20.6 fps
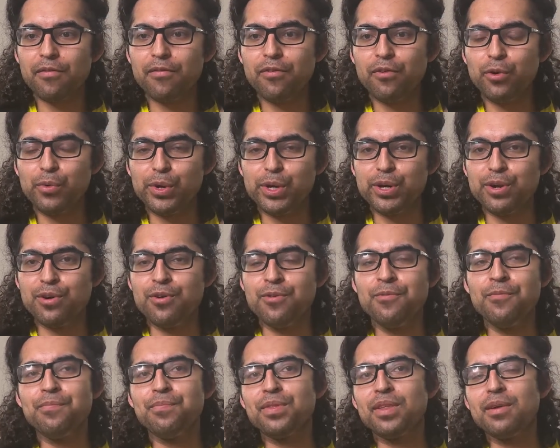FuRyu.
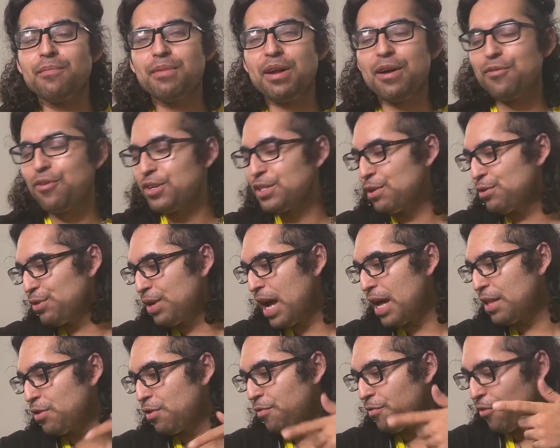But of course, I also
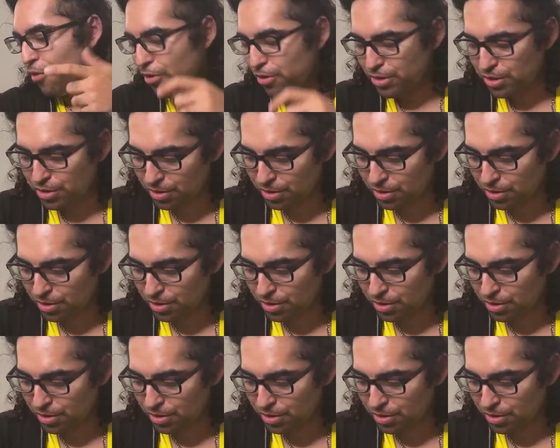had their first